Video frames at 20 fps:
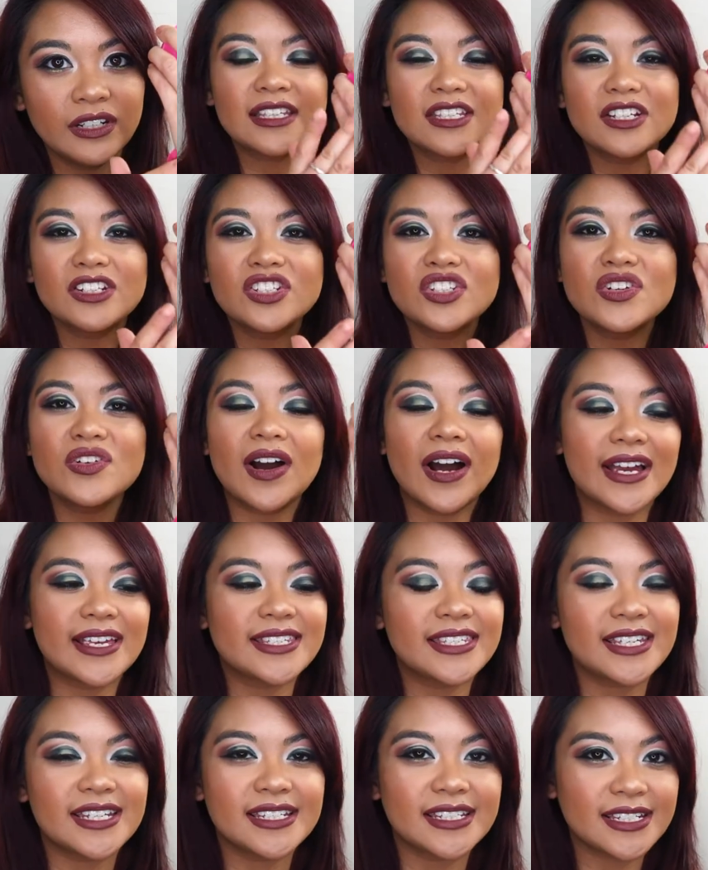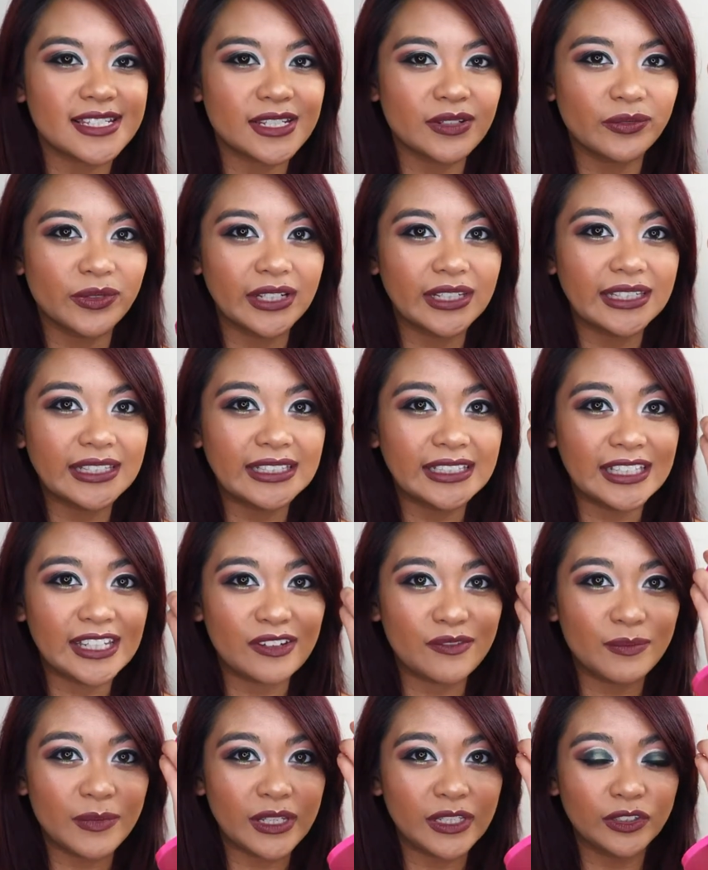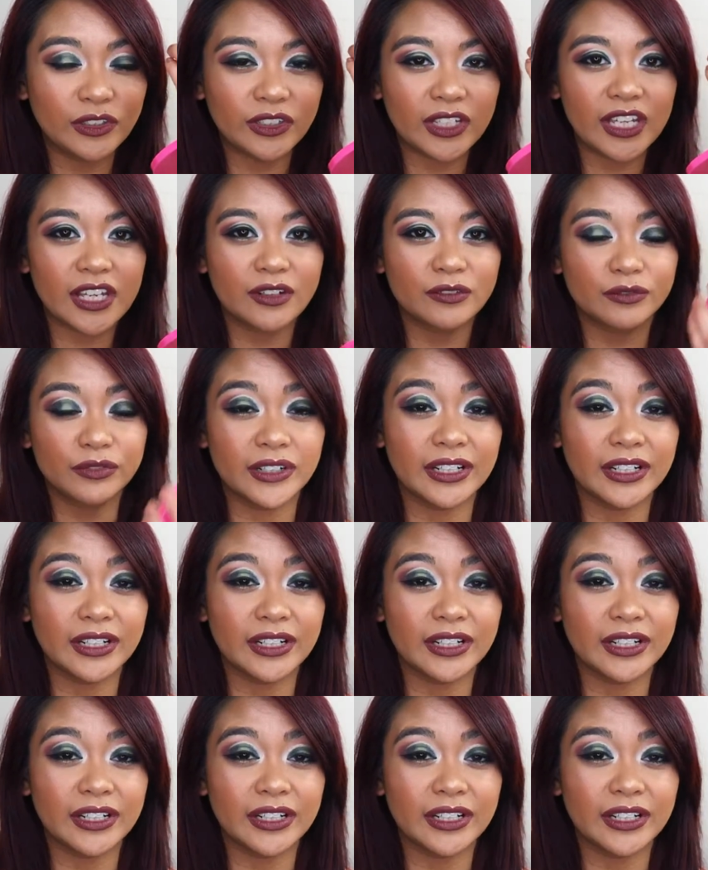It's not too icy, it doesn't really leave me looking